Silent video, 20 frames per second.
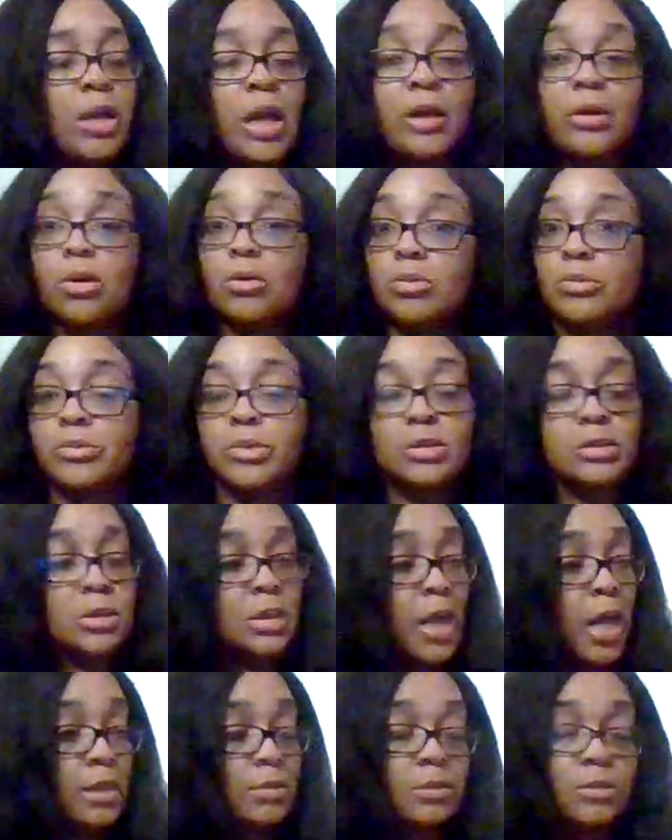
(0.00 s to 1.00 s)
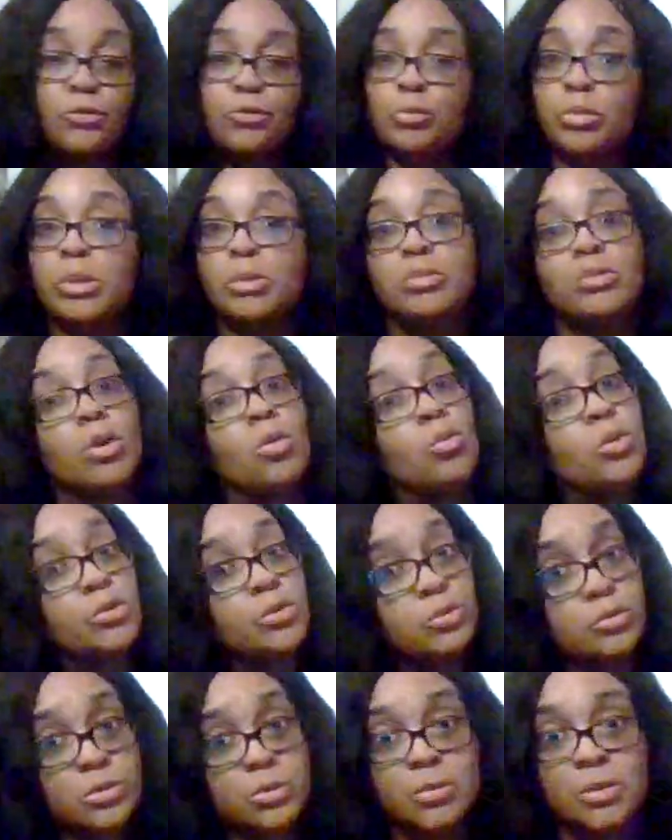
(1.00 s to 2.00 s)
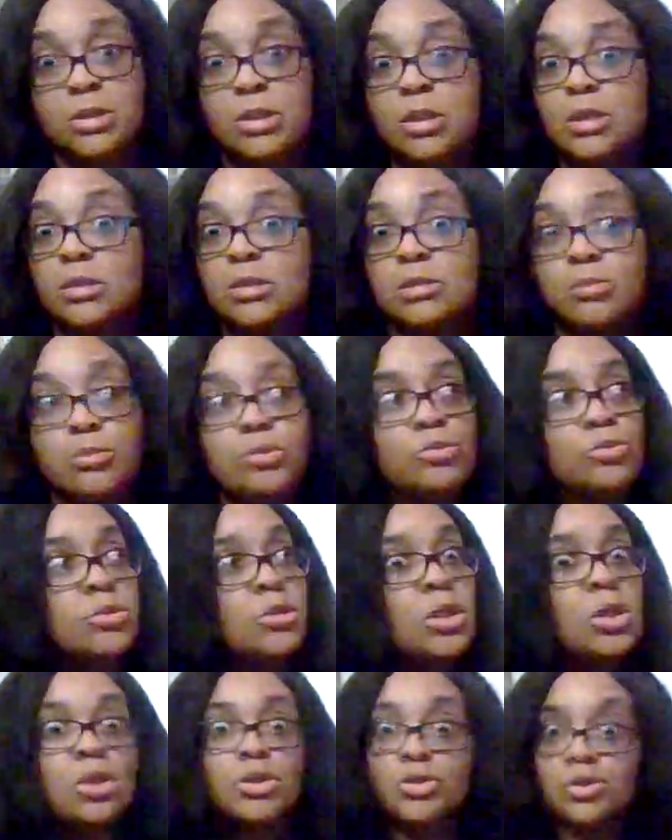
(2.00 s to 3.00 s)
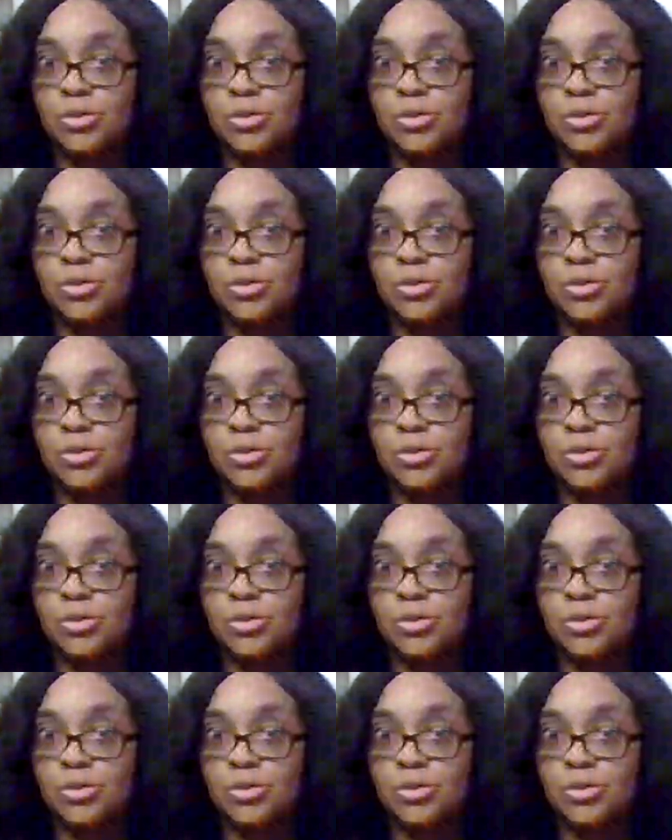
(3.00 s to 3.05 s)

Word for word: And I know there's a lot of different people that went through some intense abuse.